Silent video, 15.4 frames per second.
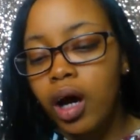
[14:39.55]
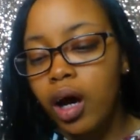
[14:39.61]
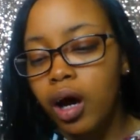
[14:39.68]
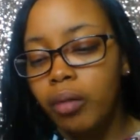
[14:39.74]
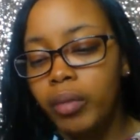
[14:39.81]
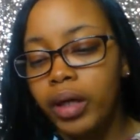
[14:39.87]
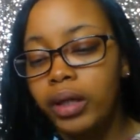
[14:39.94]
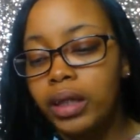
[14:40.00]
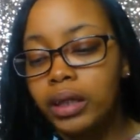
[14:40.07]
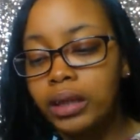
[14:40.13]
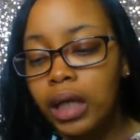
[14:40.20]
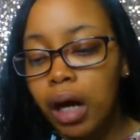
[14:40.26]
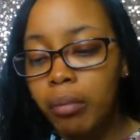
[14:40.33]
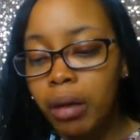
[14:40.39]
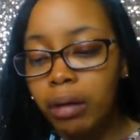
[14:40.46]
Um, and this
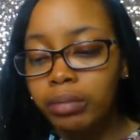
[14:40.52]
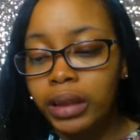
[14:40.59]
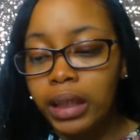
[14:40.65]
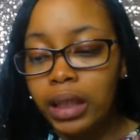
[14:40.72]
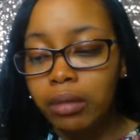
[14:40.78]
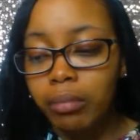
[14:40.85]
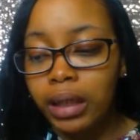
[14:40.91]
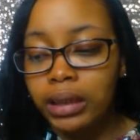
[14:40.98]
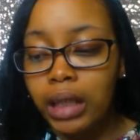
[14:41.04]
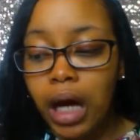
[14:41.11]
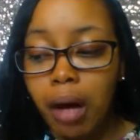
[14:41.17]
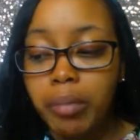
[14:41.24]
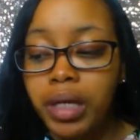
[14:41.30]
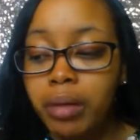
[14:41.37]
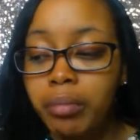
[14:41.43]
time I'm taking my
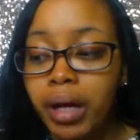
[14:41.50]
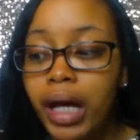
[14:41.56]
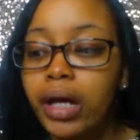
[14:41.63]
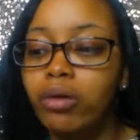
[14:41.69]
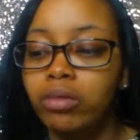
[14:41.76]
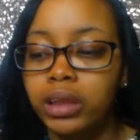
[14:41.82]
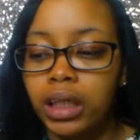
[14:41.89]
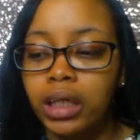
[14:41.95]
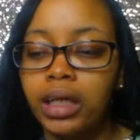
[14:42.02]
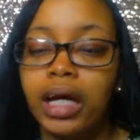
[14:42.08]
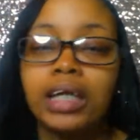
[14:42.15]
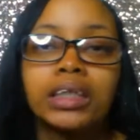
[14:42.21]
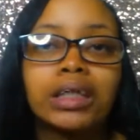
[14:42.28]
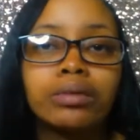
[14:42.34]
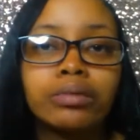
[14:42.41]
time and I'm annotating
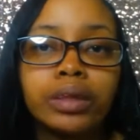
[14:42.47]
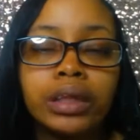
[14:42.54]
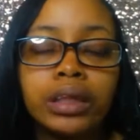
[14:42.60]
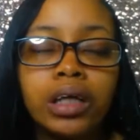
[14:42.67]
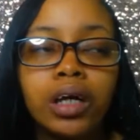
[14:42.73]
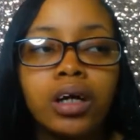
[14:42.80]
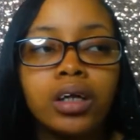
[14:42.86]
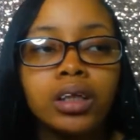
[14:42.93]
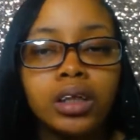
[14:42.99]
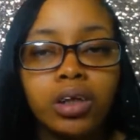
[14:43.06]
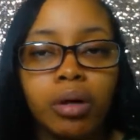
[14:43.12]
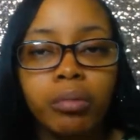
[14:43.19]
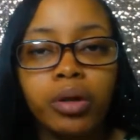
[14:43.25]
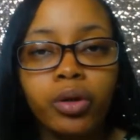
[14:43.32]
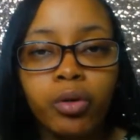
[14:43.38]
as I read.
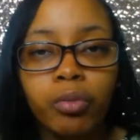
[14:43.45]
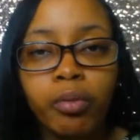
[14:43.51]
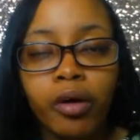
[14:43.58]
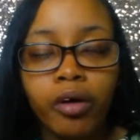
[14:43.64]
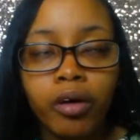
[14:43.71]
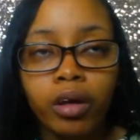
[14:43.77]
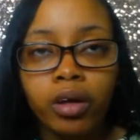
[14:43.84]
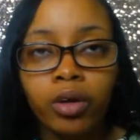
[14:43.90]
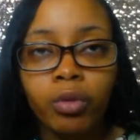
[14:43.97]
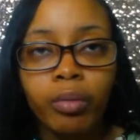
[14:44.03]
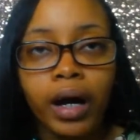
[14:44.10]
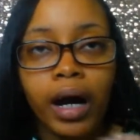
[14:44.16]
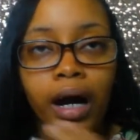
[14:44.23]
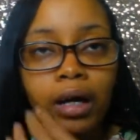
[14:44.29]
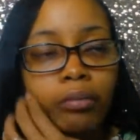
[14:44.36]
So I'm a little bit, a little
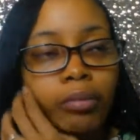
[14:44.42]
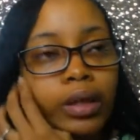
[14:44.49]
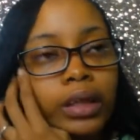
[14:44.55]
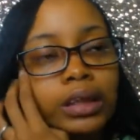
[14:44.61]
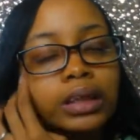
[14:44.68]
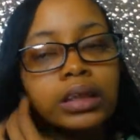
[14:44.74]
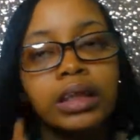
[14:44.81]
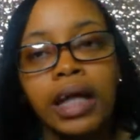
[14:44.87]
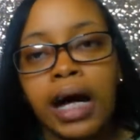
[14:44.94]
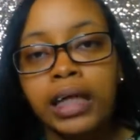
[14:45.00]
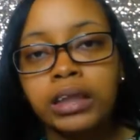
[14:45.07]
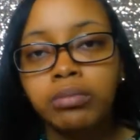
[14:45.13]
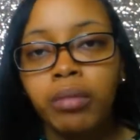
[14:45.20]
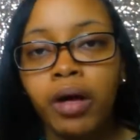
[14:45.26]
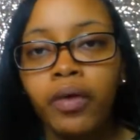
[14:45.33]
behind, but this is the
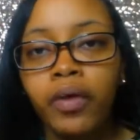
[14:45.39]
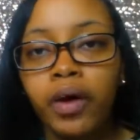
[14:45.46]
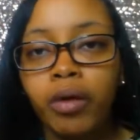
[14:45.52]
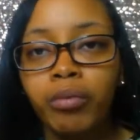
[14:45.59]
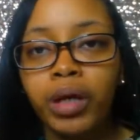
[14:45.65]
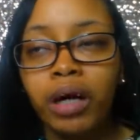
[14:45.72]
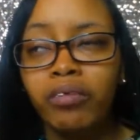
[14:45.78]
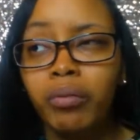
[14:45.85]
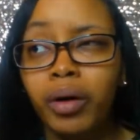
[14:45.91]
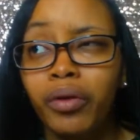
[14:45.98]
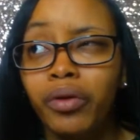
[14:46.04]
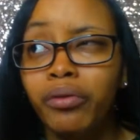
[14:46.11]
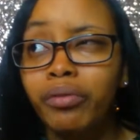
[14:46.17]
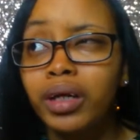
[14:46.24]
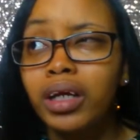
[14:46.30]
last month. Um, we have about
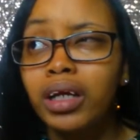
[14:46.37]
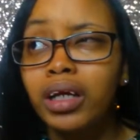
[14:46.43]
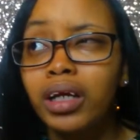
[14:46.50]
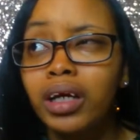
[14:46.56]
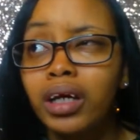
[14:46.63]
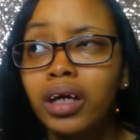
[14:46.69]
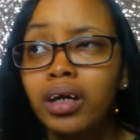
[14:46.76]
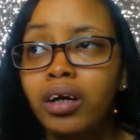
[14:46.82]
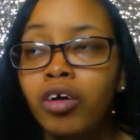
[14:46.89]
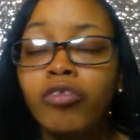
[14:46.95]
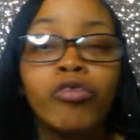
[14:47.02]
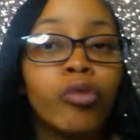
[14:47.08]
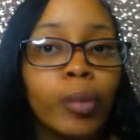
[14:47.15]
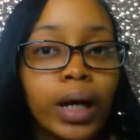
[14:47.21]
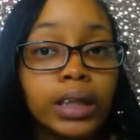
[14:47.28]
three,
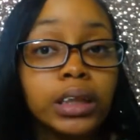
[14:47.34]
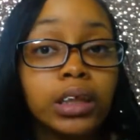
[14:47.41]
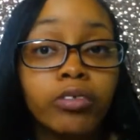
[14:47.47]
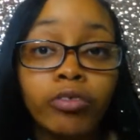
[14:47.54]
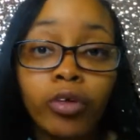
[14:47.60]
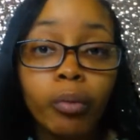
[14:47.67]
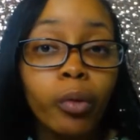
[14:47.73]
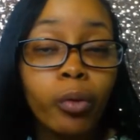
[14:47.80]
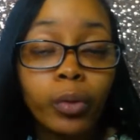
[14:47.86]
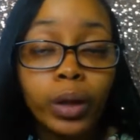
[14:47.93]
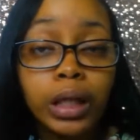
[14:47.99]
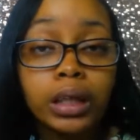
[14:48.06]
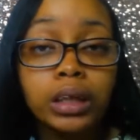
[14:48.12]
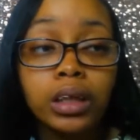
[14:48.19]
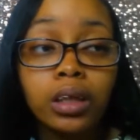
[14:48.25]
four, we actually have four more
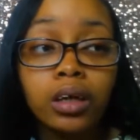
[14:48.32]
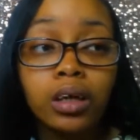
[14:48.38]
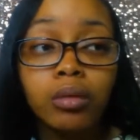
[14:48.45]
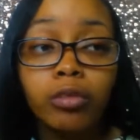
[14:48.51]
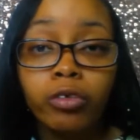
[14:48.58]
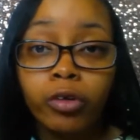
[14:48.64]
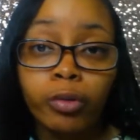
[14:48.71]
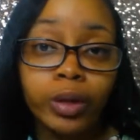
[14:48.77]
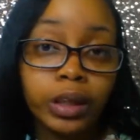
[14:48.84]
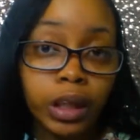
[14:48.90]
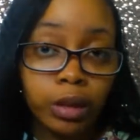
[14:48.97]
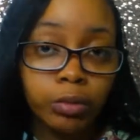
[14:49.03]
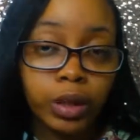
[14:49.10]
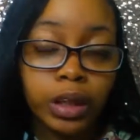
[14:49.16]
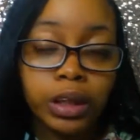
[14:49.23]
weeks before we're
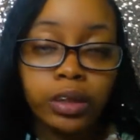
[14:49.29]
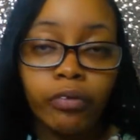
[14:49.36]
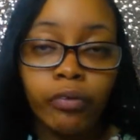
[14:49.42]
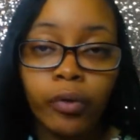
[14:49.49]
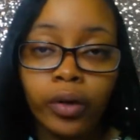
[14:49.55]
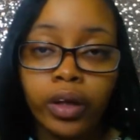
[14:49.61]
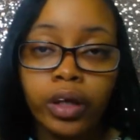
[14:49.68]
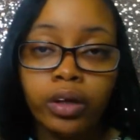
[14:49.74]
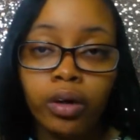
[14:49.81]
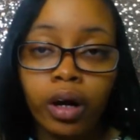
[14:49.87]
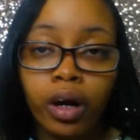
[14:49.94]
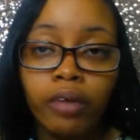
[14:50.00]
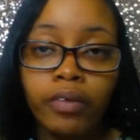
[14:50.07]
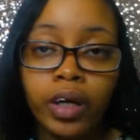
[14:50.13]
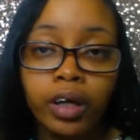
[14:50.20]
done with this for the
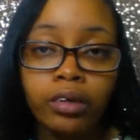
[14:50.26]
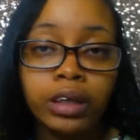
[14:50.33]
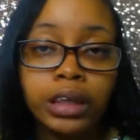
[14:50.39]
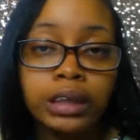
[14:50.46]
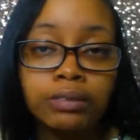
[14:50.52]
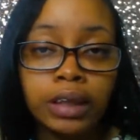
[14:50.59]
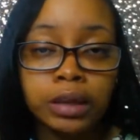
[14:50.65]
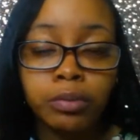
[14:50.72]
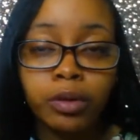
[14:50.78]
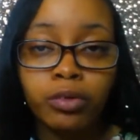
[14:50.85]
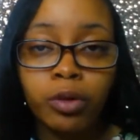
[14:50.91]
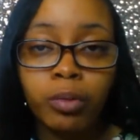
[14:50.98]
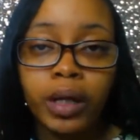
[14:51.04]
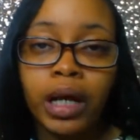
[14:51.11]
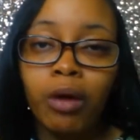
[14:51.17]
Daughter of Increase Facebook
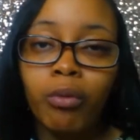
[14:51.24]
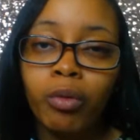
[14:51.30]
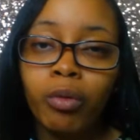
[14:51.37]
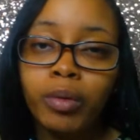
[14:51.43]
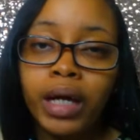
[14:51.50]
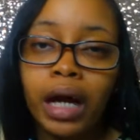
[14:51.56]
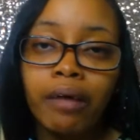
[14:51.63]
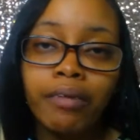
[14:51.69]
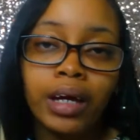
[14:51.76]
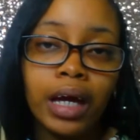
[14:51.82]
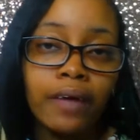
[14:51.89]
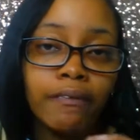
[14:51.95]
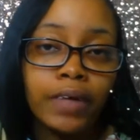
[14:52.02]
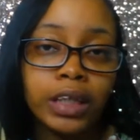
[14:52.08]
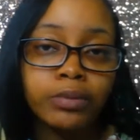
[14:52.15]
group. And I will be having
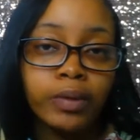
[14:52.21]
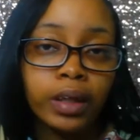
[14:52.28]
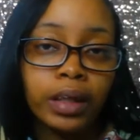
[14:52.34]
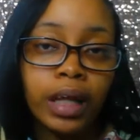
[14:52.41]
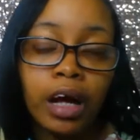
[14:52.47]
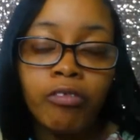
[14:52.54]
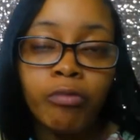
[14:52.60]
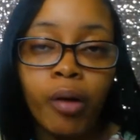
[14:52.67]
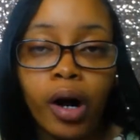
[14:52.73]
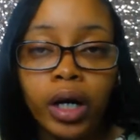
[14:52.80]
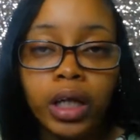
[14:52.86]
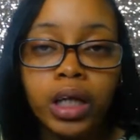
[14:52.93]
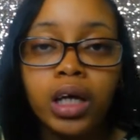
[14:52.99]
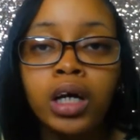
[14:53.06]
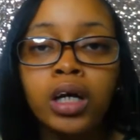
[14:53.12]
a Facebook Live
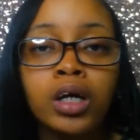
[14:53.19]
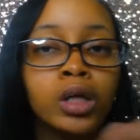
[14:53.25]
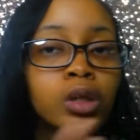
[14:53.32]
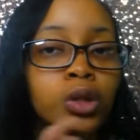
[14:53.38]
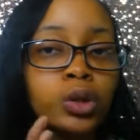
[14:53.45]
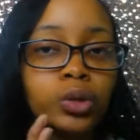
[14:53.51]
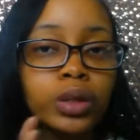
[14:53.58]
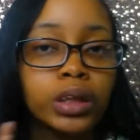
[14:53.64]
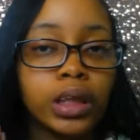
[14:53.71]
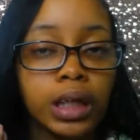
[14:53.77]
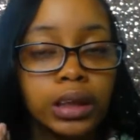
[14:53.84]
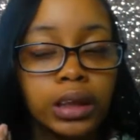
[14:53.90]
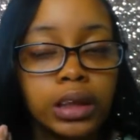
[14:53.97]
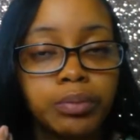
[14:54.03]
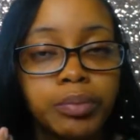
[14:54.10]
party to
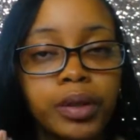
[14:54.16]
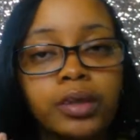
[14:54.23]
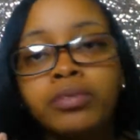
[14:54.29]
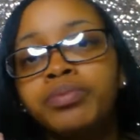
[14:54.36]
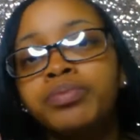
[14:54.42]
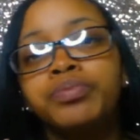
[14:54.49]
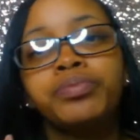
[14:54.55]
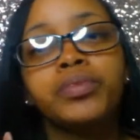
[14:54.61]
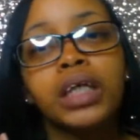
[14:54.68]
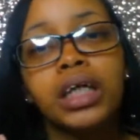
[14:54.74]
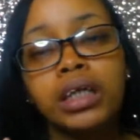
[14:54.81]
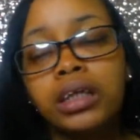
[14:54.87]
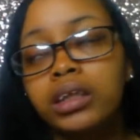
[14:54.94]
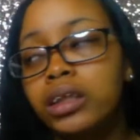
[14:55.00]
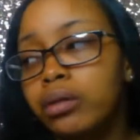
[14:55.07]
discuss this book
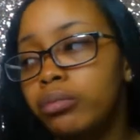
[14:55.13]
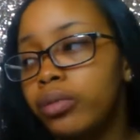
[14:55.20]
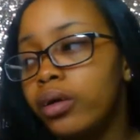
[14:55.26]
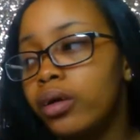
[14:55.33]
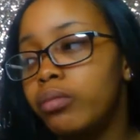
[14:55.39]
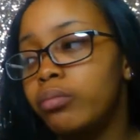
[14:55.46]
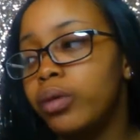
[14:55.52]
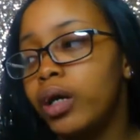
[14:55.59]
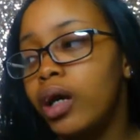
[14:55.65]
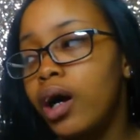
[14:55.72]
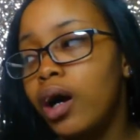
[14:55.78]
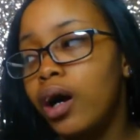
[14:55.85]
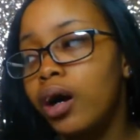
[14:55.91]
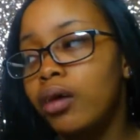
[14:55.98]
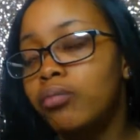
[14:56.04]
in December, but
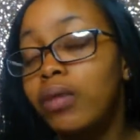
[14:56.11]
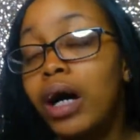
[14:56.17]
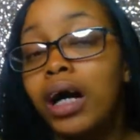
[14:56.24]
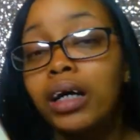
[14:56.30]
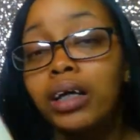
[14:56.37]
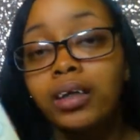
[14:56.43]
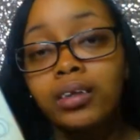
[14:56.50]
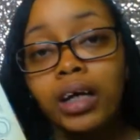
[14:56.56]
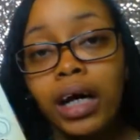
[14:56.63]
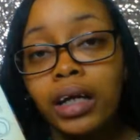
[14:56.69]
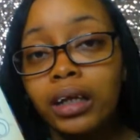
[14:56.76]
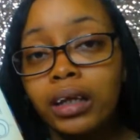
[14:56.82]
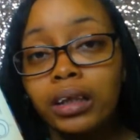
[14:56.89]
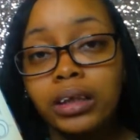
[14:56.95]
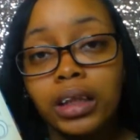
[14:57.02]
um, I, I
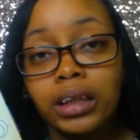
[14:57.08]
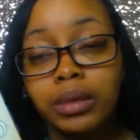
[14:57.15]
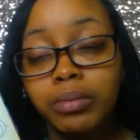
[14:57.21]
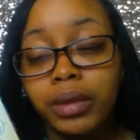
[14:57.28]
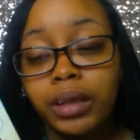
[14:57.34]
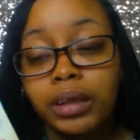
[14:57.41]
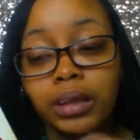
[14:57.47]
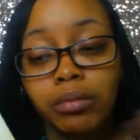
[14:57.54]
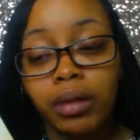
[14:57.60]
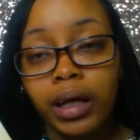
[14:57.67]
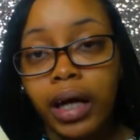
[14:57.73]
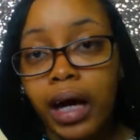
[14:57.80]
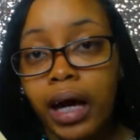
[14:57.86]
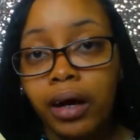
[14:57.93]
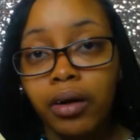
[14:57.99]
didn't get a chance to pick this up, like,
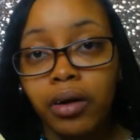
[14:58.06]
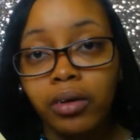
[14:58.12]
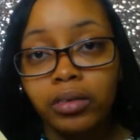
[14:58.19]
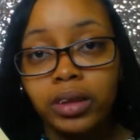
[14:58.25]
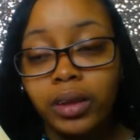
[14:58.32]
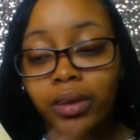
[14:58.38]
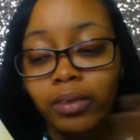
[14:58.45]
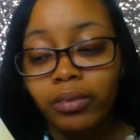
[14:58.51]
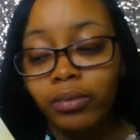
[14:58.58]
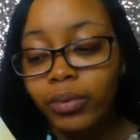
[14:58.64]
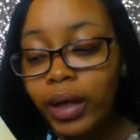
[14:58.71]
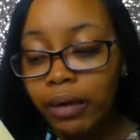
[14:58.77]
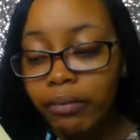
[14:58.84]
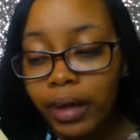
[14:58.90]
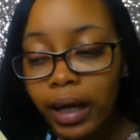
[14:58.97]
at all, so we have